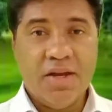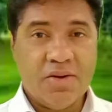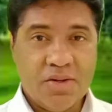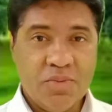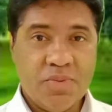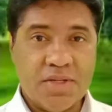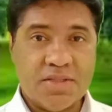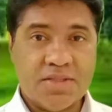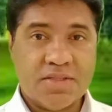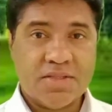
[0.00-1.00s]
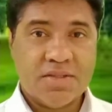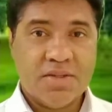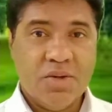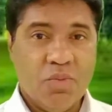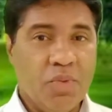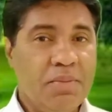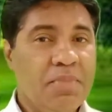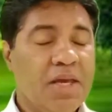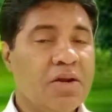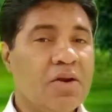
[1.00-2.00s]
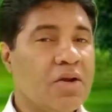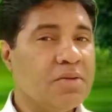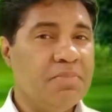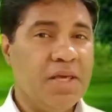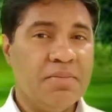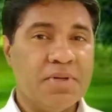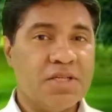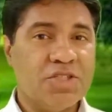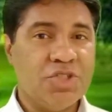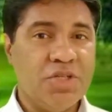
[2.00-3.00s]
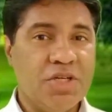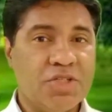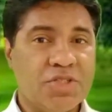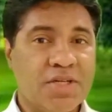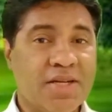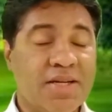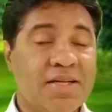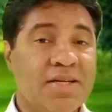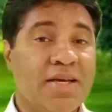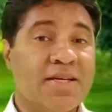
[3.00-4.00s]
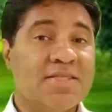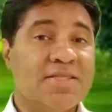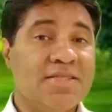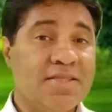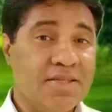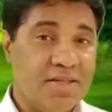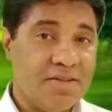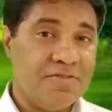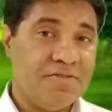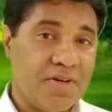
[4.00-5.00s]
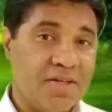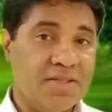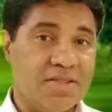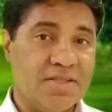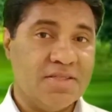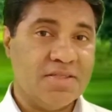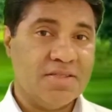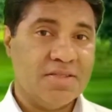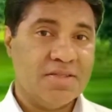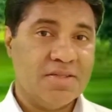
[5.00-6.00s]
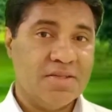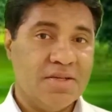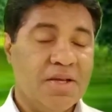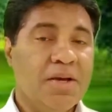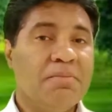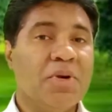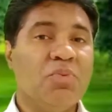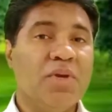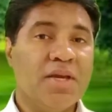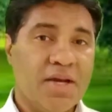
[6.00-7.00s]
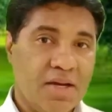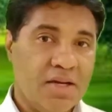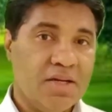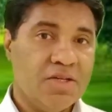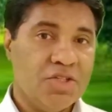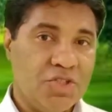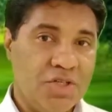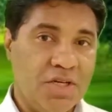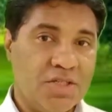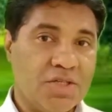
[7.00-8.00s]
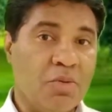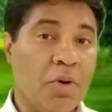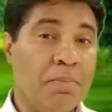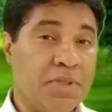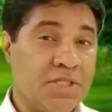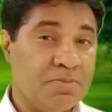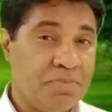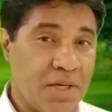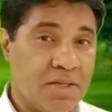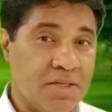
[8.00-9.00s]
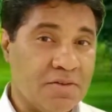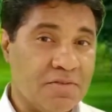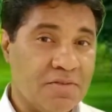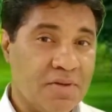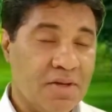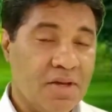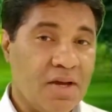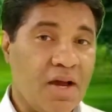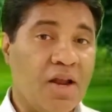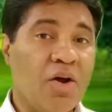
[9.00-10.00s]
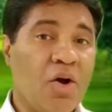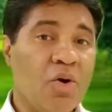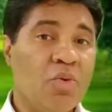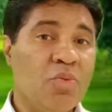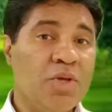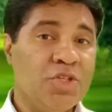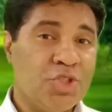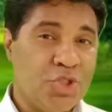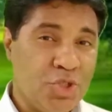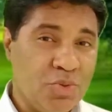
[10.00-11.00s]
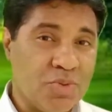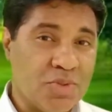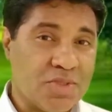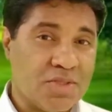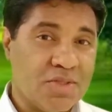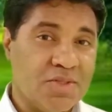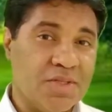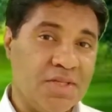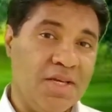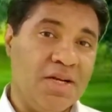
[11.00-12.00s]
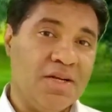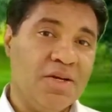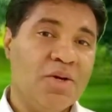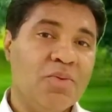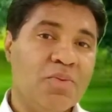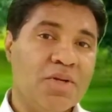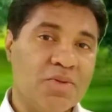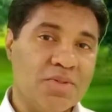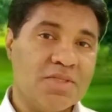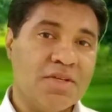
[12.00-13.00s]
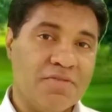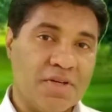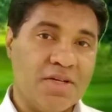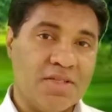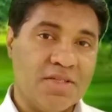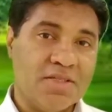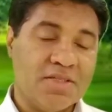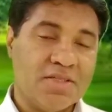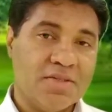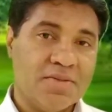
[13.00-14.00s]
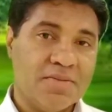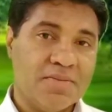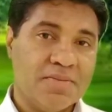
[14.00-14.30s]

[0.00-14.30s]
In other words, we may not be able to change the external factors, but we can change our perspective and how we choose to deal with those difficulties.